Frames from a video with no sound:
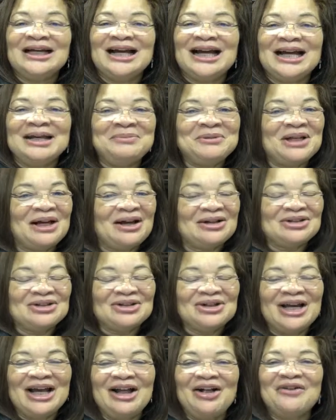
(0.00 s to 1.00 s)
I'm
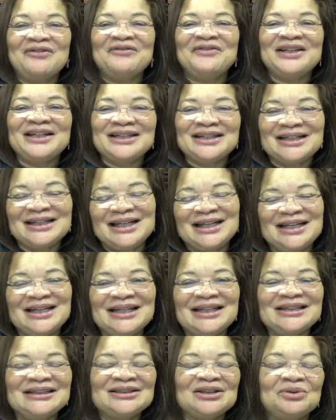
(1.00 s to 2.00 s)
Dr. Alveda
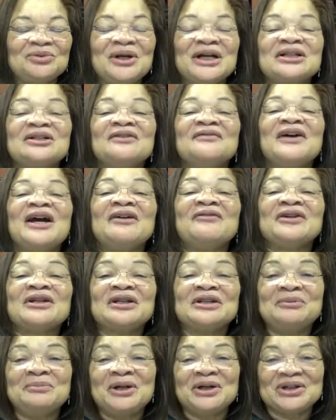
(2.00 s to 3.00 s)
King, Director of
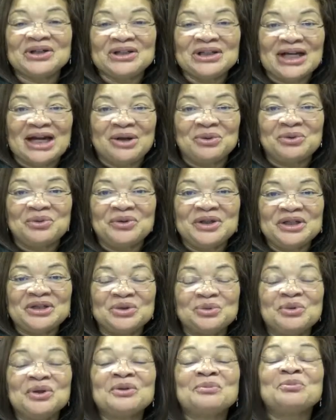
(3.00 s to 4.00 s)
African American
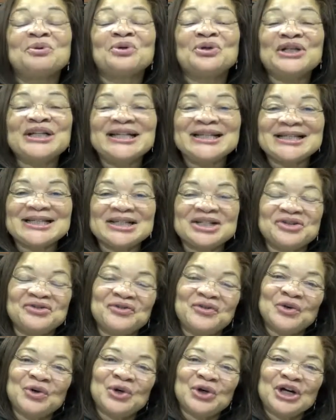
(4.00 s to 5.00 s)
Outreach with Priest
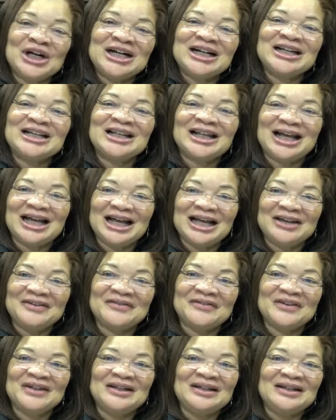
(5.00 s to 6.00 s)
for
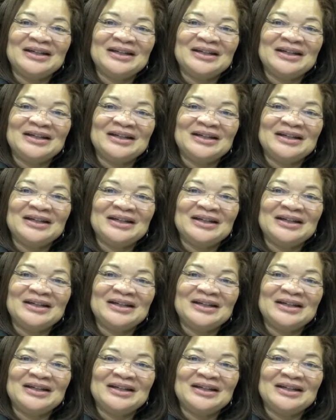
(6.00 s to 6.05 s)
Life.